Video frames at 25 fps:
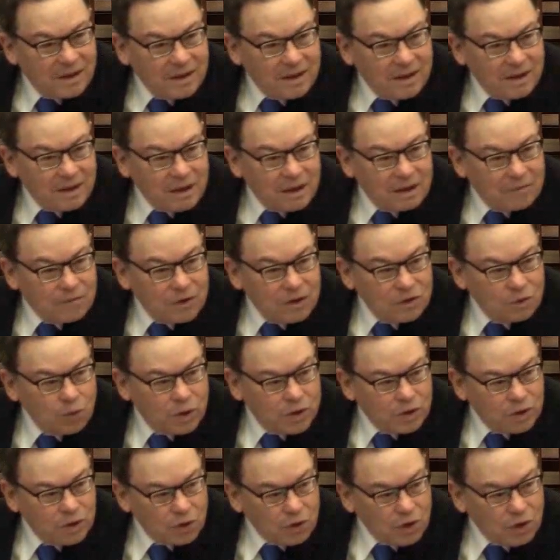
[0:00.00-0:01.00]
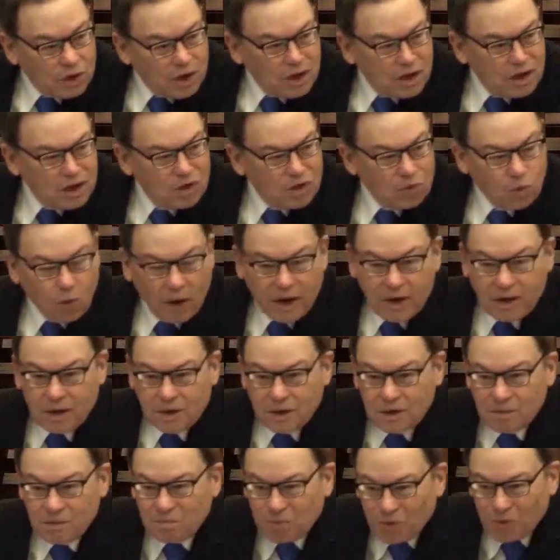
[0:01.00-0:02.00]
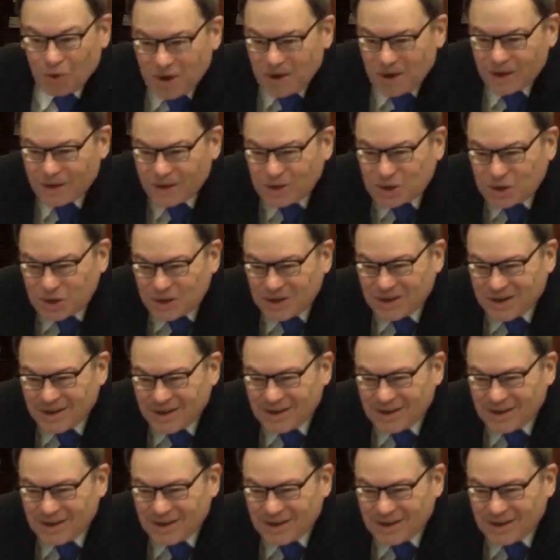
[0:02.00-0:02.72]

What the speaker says: Even when you're getting ready to preach.